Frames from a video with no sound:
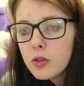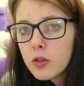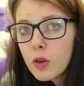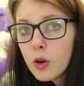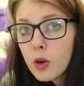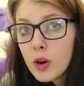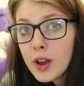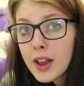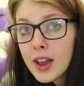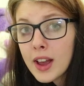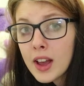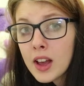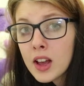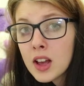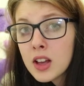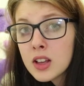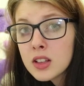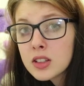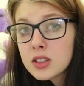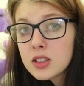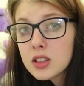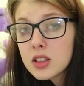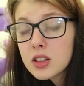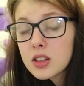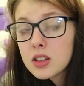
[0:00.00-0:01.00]
4
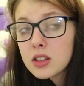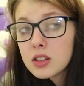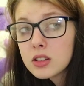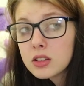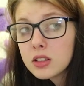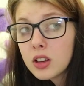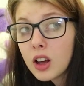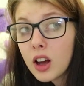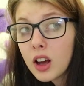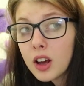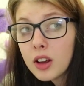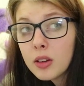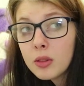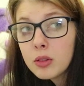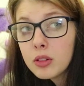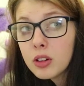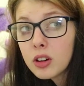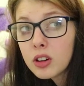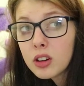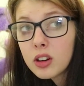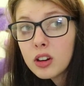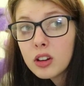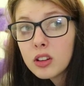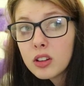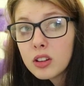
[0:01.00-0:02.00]
years, no,
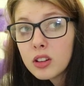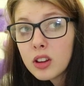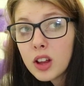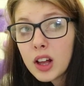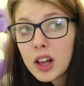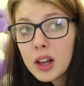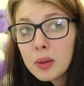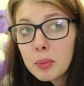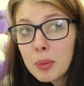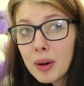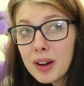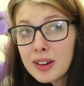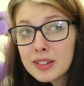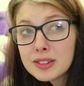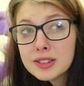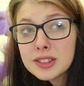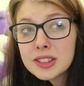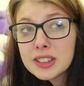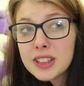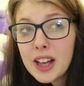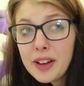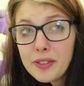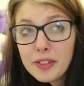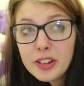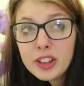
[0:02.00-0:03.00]
longer than that, about
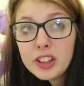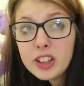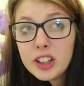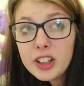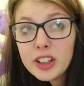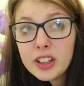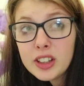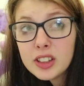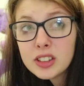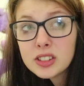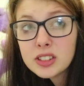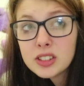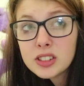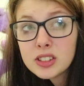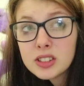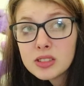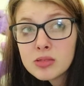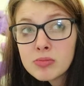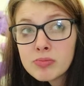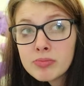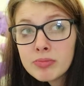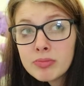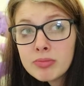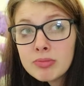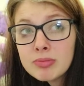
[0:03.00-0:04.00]
7 years,
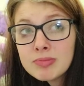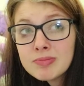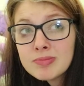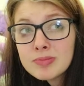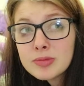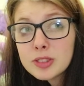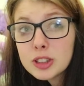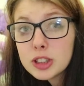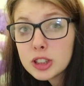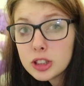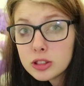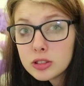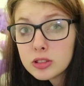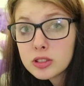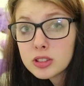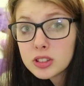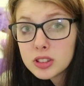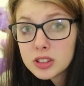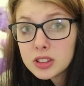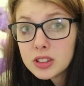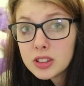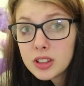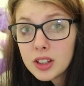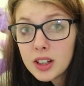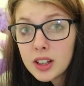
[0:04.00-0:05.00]

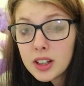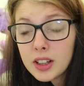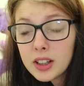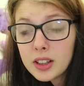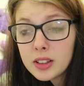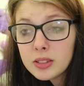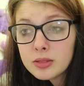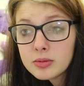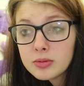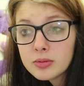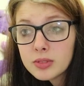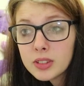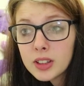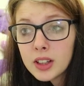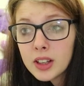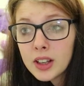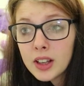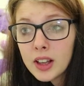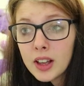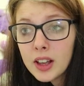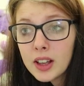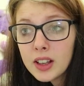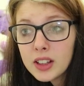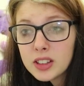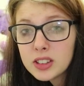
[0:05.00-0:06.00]
constantly,
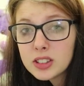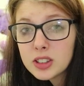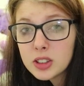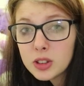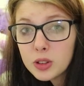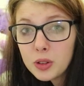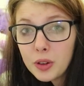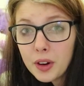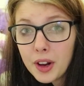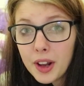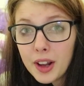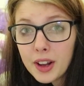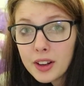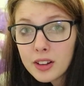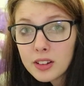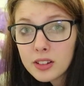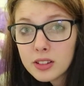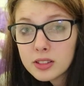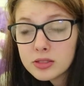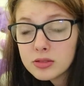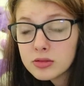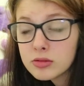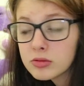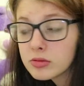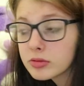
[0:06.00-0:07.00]
it's annoying.
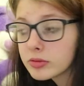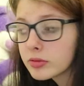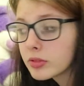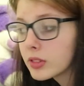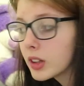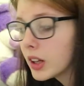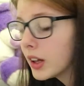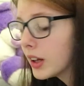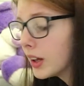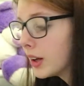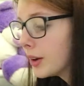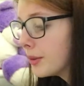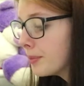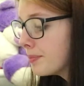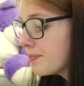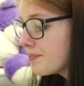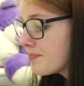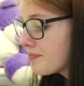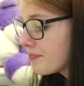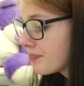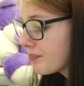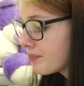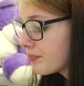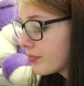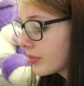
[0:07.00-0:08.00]
And
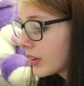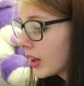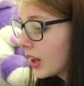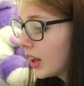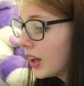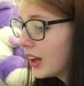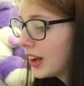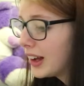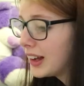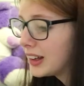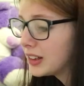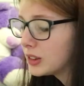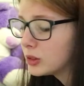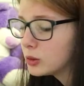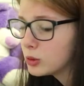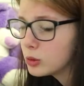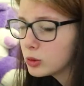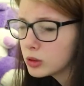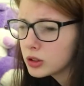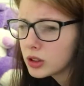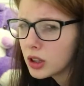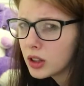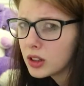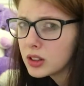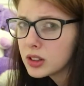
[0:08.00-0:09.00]

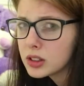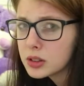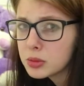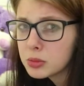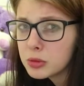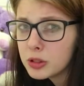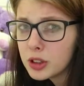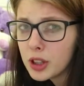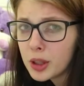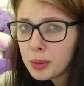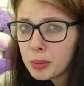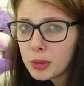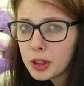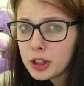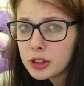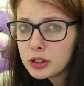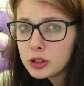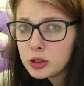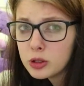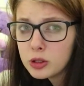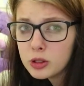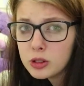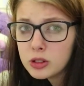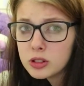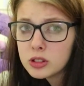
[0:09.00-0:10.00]
also this morning my
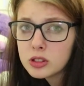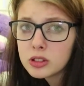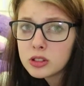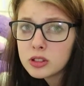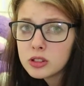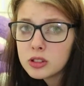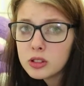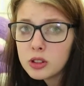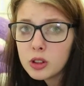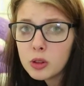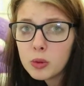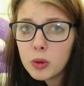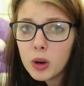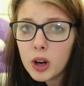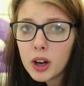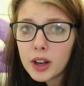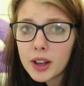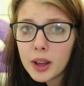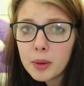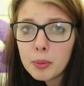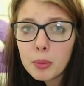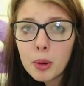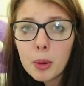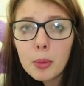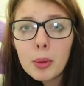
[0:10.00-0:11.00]
jaw's not
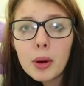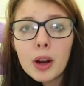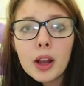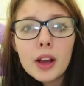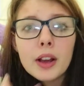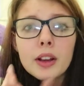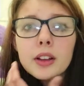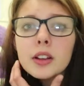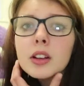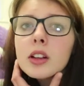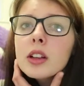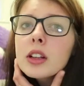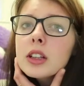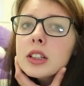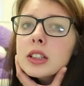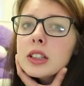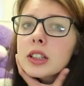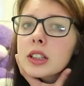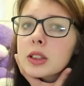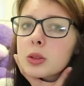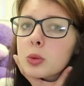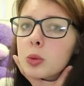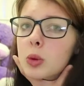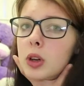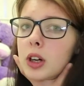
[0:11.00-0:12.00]
working properly.
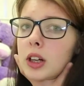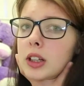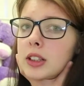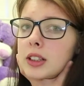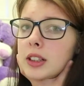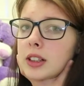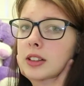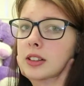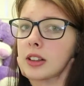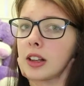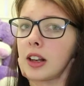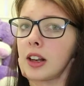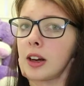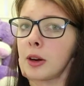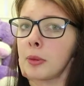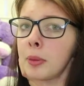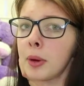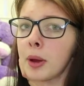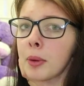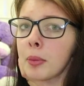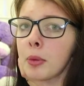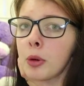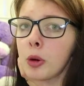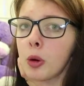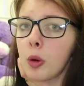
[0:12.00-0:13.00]
That's why I sound a little
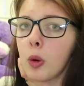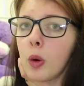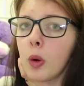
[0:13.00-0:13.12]
bit more